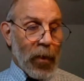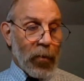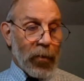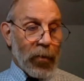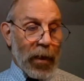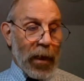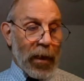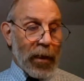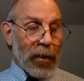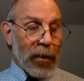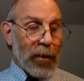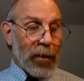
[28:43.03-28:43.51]

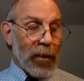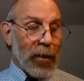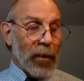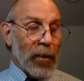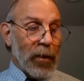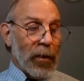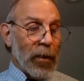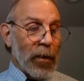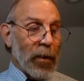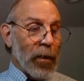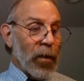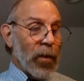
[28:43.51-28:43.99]
Okay?
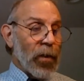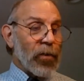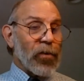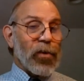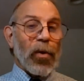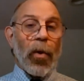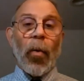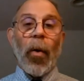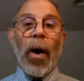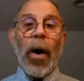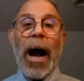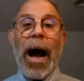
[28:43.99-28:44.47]

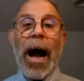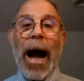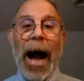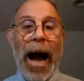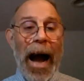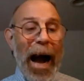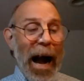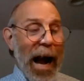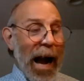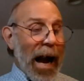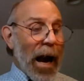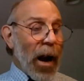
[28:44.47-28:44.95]
So
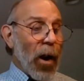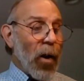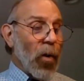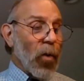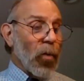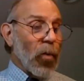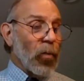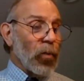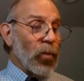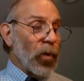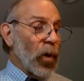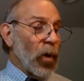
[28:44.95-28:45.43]

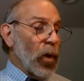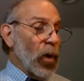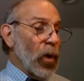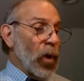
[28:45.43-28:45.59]
how